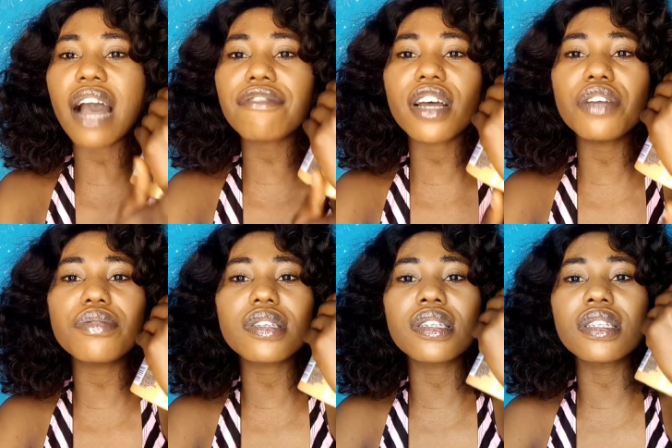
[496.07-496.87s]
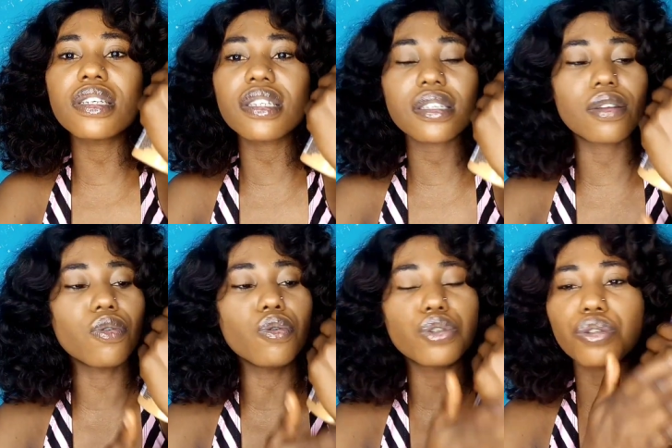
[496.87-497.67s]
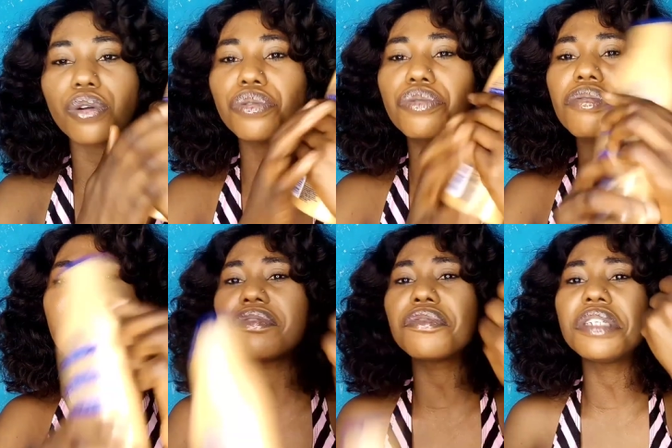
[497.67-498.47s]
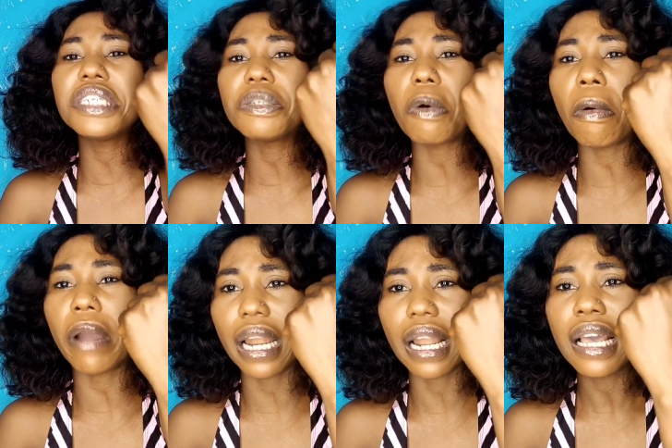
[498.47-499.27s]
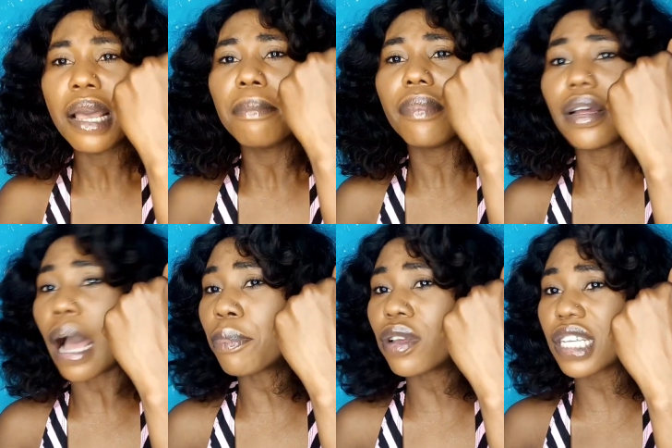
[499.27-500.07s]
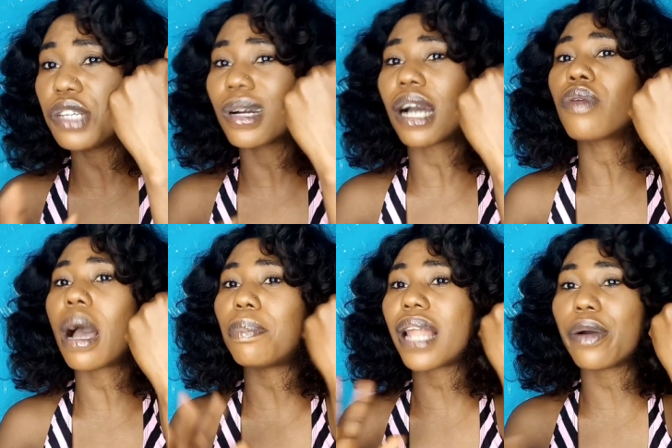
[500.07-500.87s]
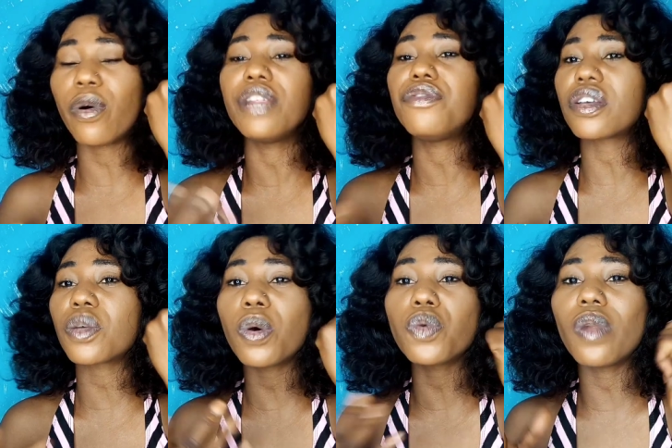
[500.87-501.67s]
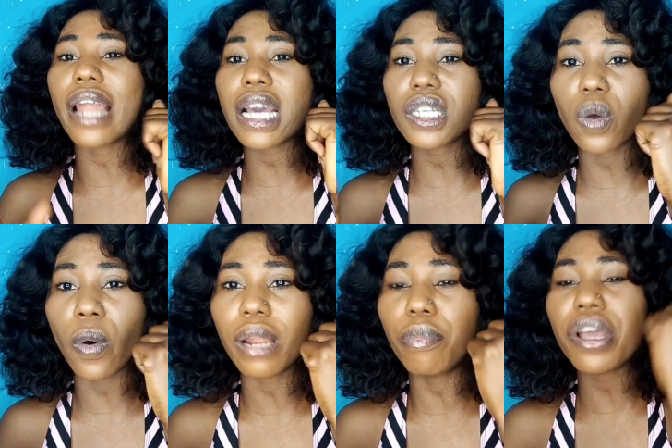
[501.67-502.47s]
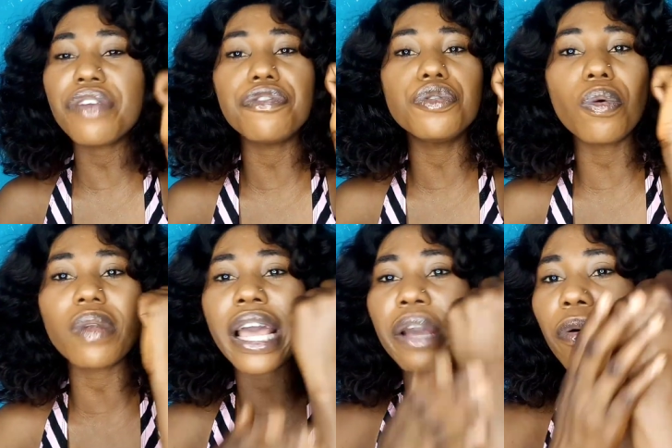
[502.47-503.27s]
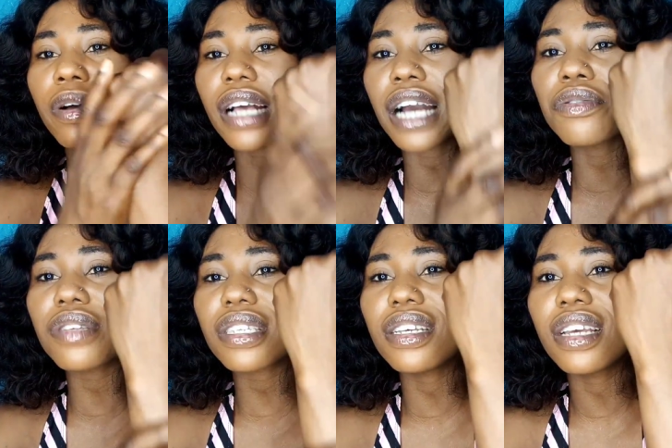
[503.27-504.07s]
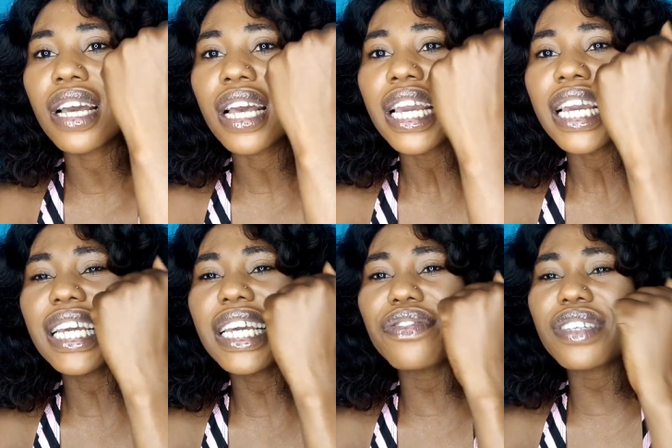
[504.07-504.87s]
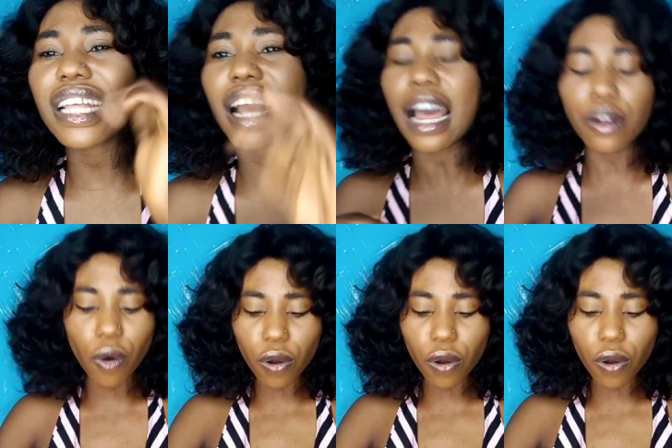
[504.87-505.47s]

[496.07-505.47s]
after using this lotion, you don't even need oil. I'm not saying you cannot apply oil if you're someone who likes oil, but if you don't like oil, can you see it gives an